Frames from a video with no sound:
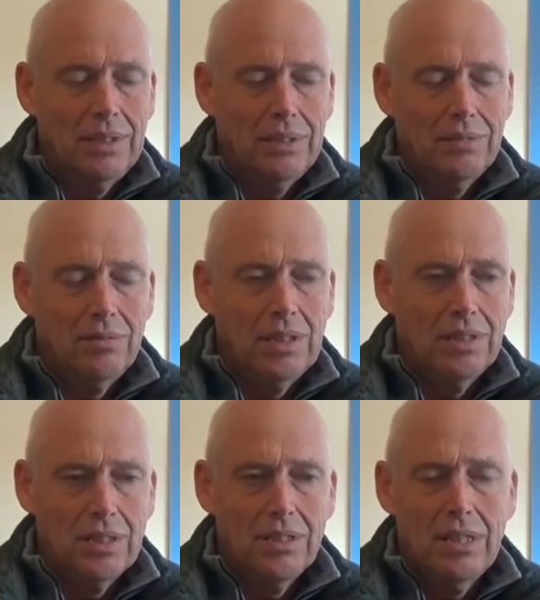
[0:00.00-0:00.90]

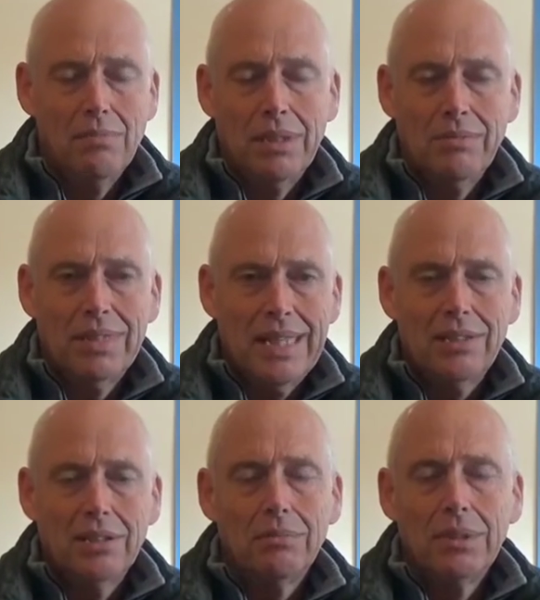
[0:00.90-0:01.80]
is a similar
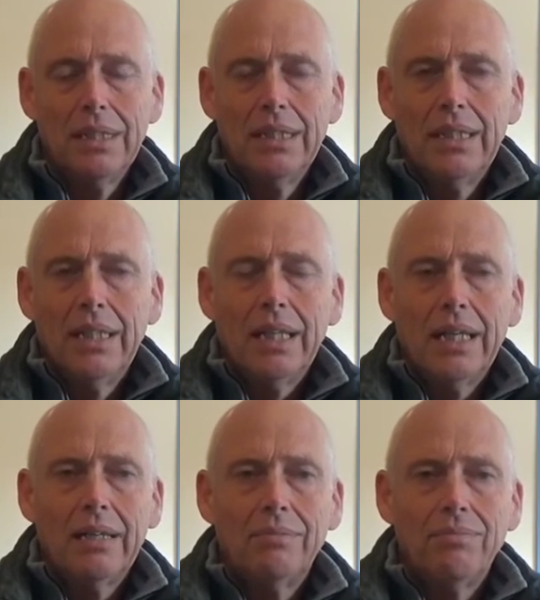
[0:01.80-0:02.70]
setup,
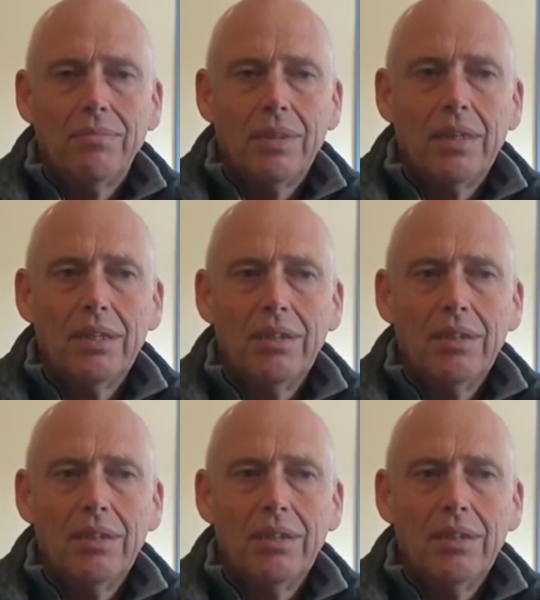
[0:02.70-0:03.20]
then